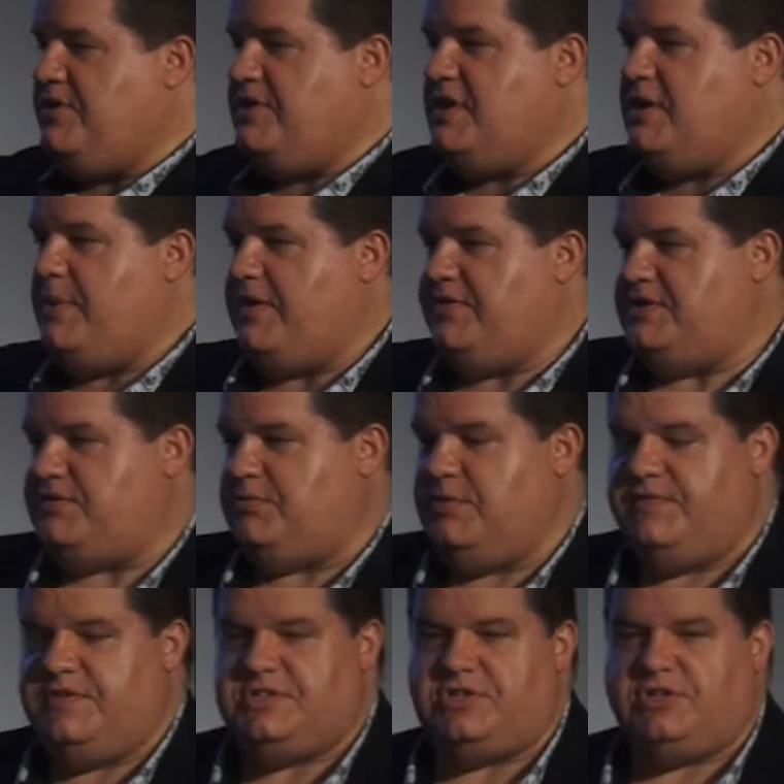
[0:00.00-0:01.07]
think about this from a
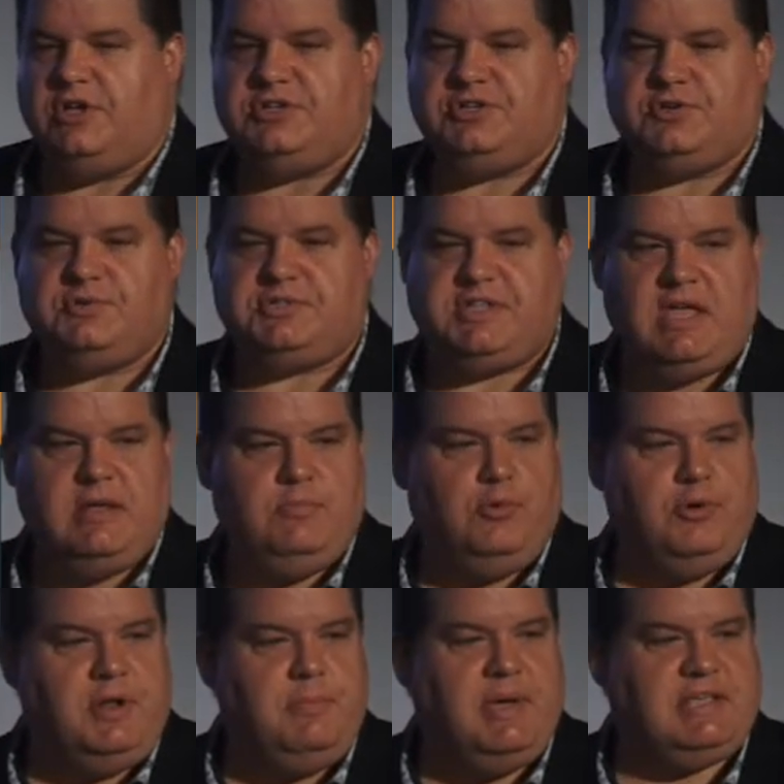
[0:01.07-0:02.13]
physiological
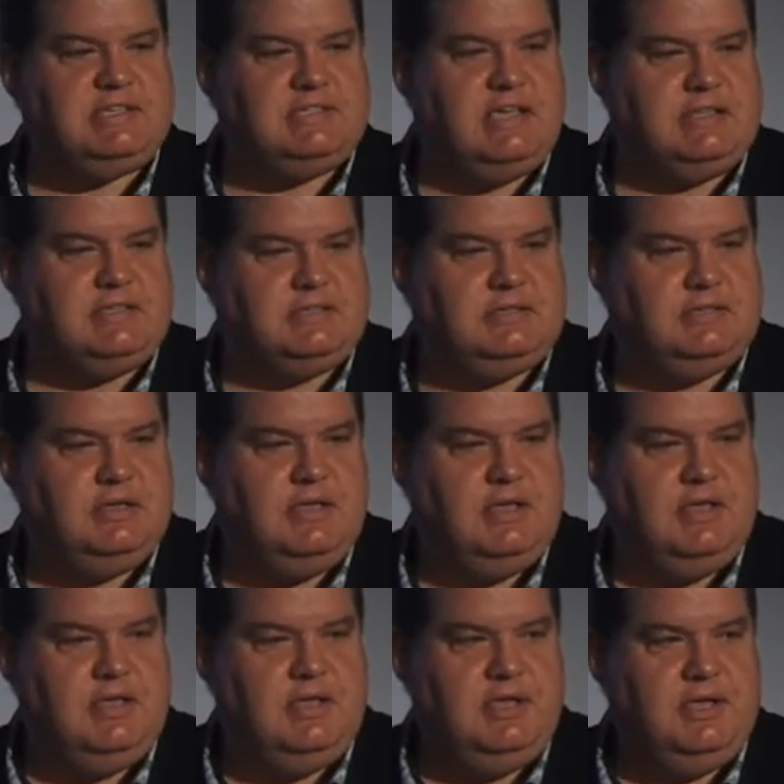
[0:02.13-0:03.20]
standpoint, it makes sense.
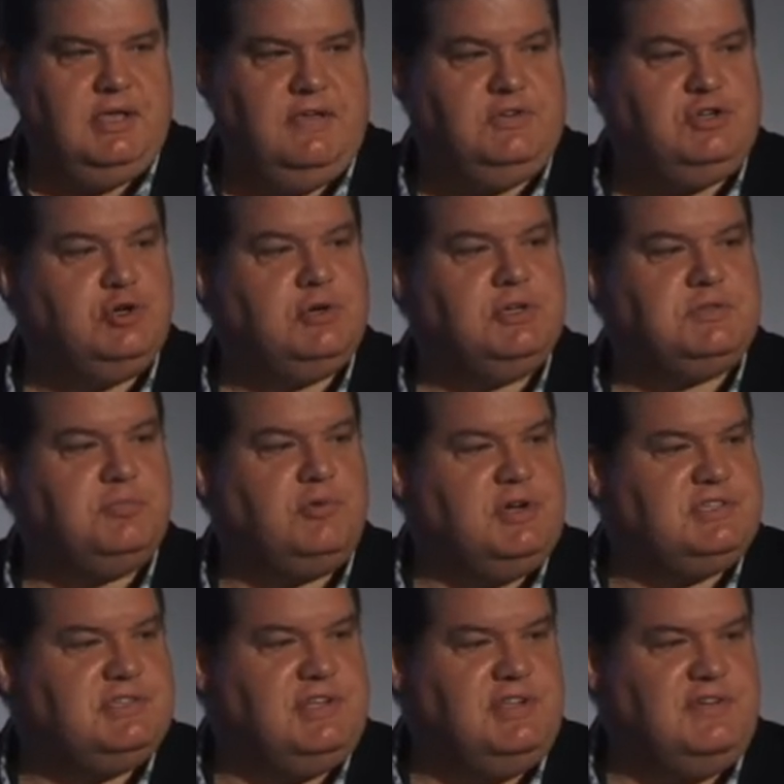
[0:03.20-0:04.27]
If sugar's
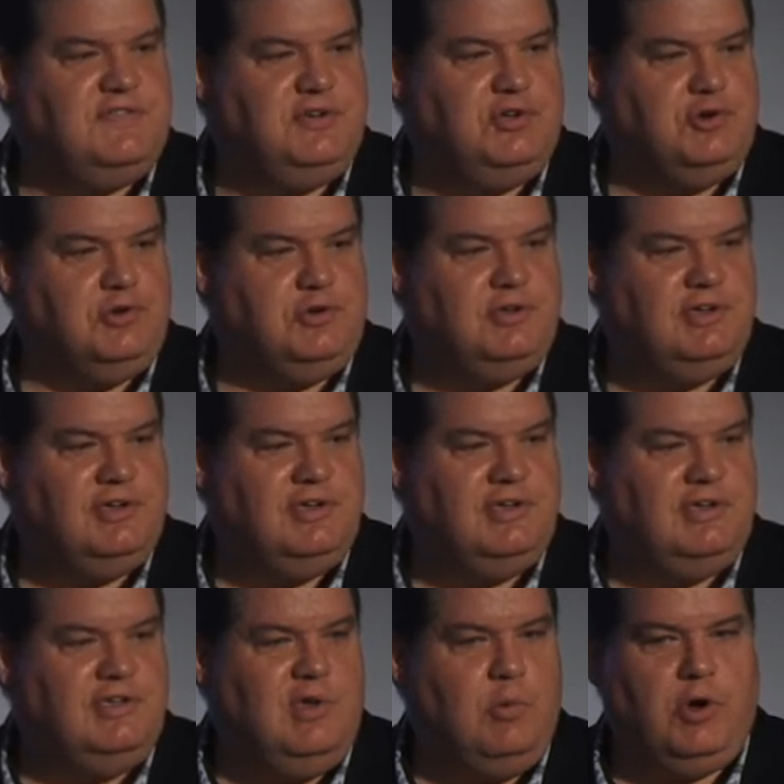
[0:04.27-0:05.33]
present in your food,
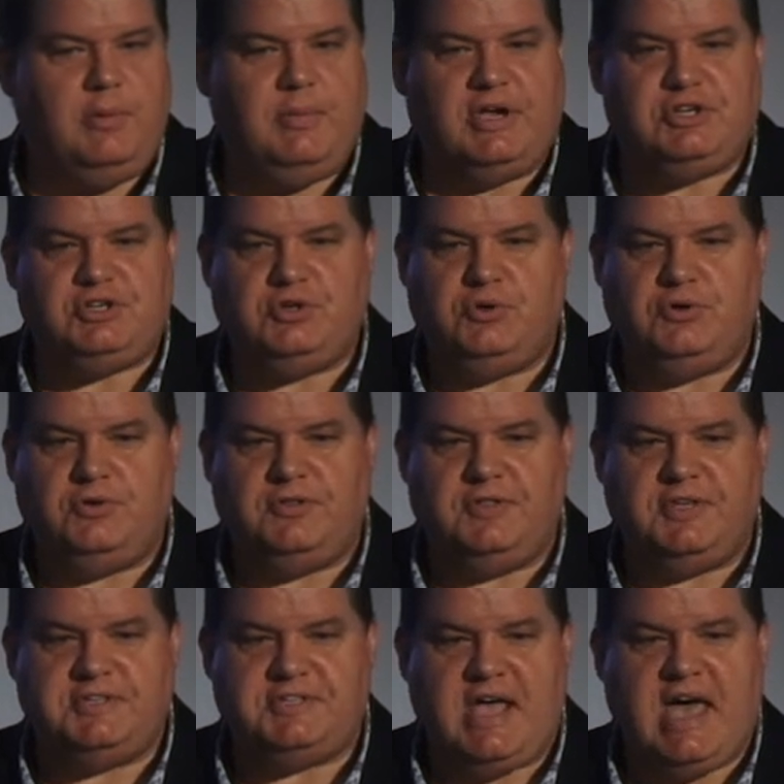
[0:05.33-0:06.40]
you want to make sure that
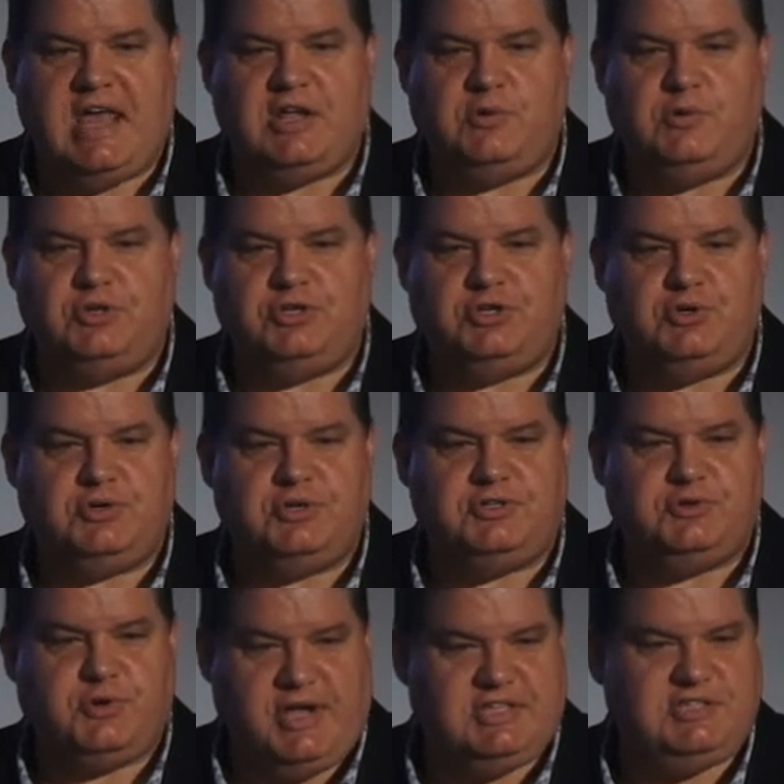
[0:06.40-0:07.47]
there's adequate sugar
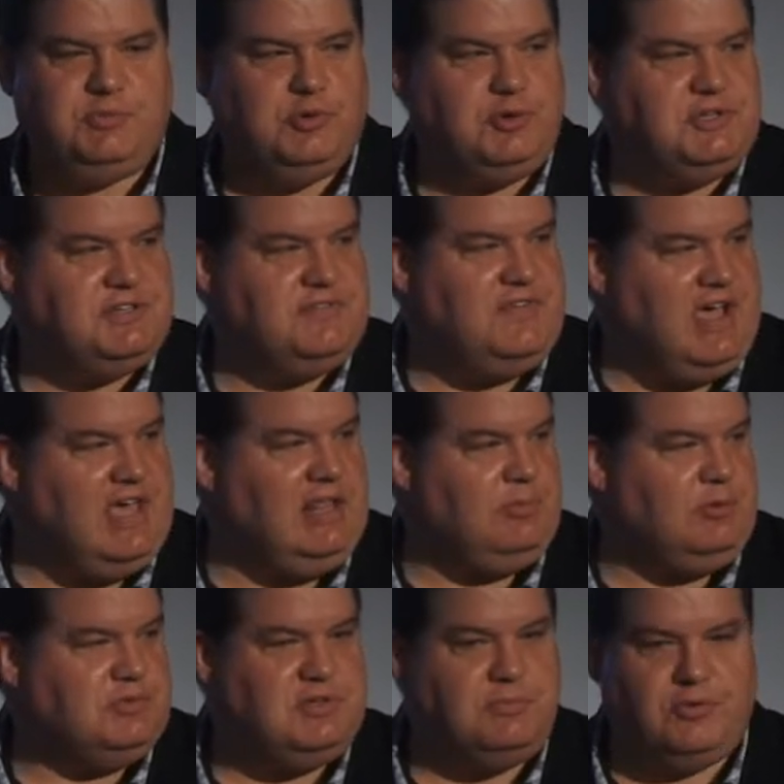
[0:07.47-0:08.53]
transporters
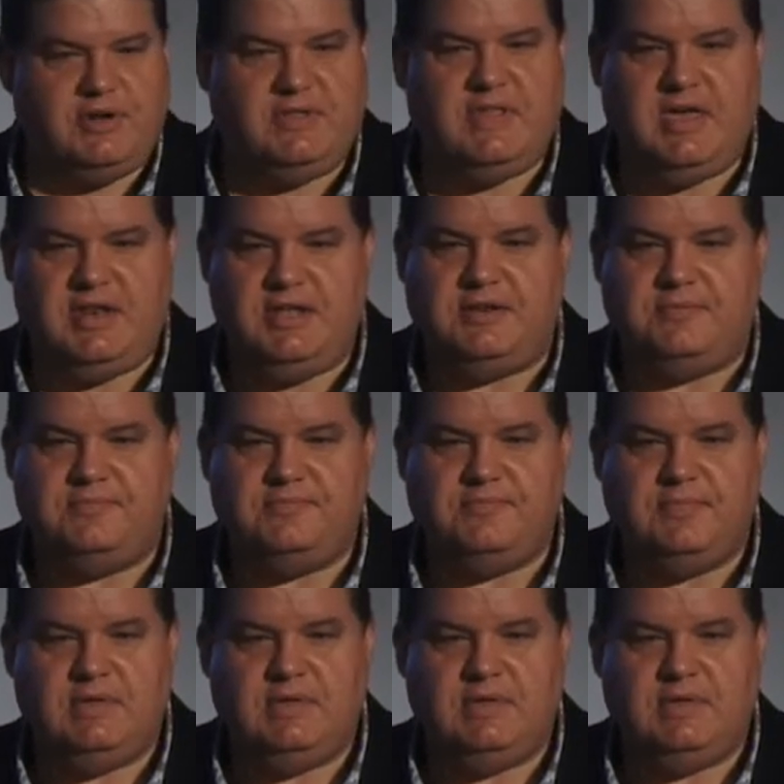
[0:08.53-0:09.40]
available to bring that in.